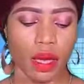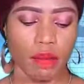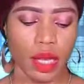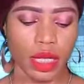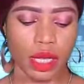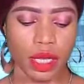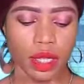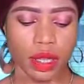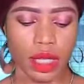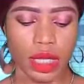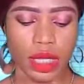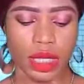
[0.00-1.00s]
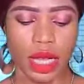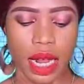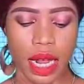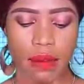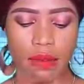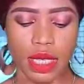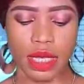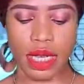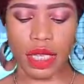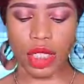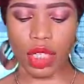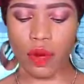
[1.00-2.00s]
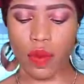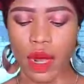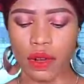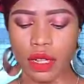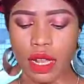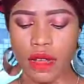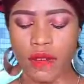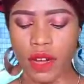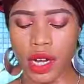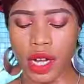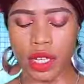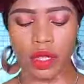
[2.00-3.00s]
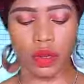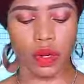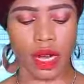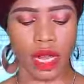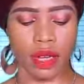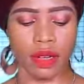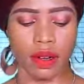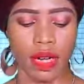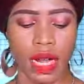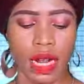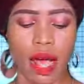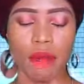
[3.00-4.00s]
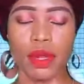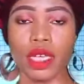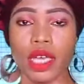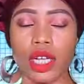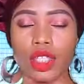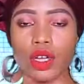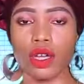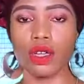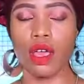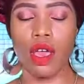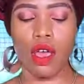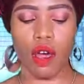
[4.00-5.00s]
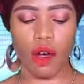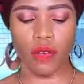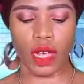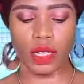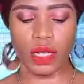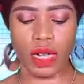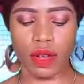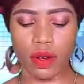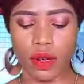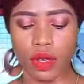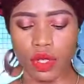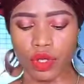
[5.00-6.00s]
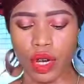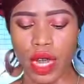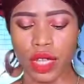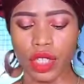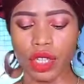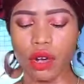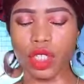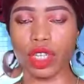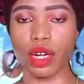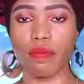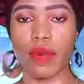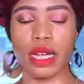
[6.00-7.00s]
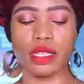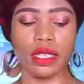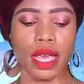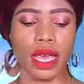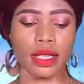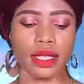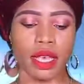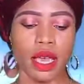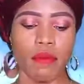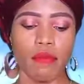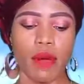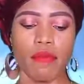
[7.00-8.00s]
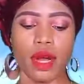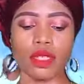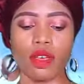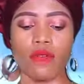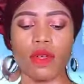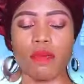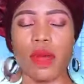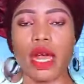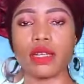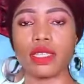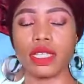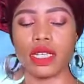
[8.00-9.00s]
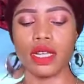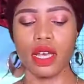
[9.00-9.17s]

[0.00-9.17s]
Mr. Justice Dan Lami Senchi, while delivering his ruling on an application of interlocutory injunction by 6 members of the party,